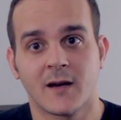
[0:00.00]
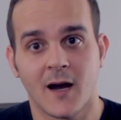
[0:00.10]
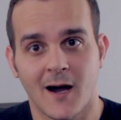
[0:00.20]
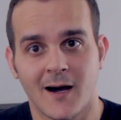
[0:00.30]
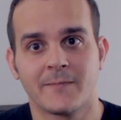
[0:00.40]

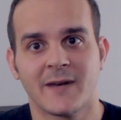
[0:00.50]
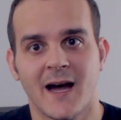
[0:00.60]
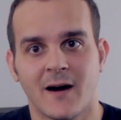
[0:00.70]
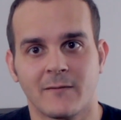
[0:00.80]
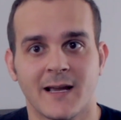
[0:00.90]
Calm
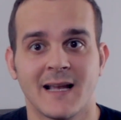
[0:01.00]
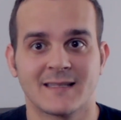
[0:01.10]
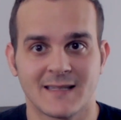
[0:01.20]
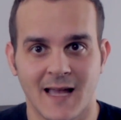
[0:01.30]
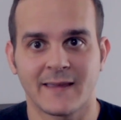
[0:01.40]
down,
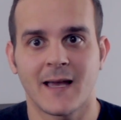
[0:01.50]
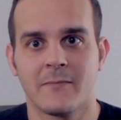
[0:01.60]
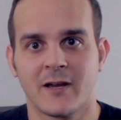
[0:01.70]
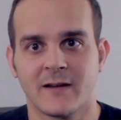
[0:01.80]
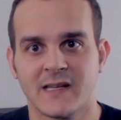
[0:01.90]
it's not
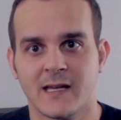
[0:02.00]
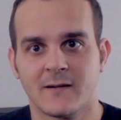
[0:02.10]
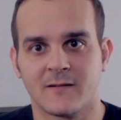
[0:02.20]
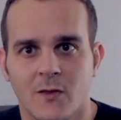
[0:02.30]
that big a deal.